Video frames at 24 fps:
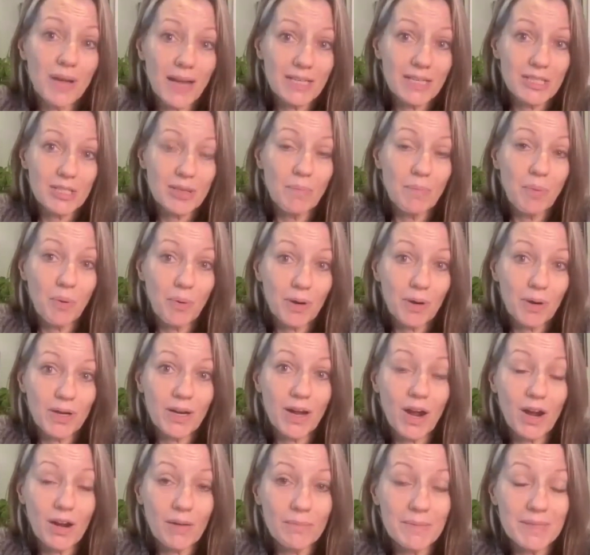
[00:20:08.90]
support
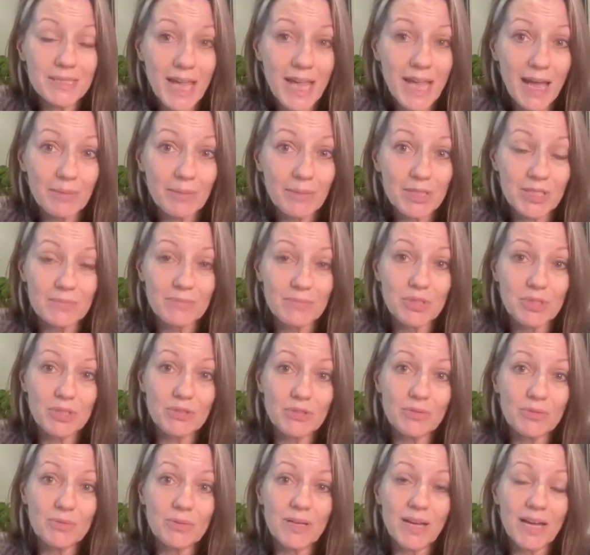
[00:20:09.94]
our metabolism,
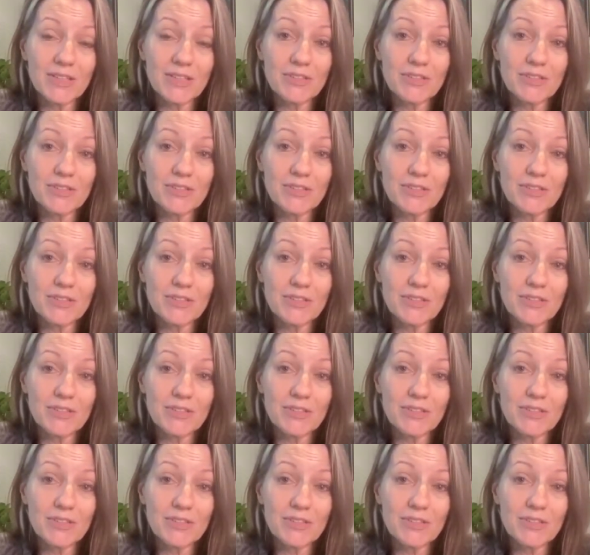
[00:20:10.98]
to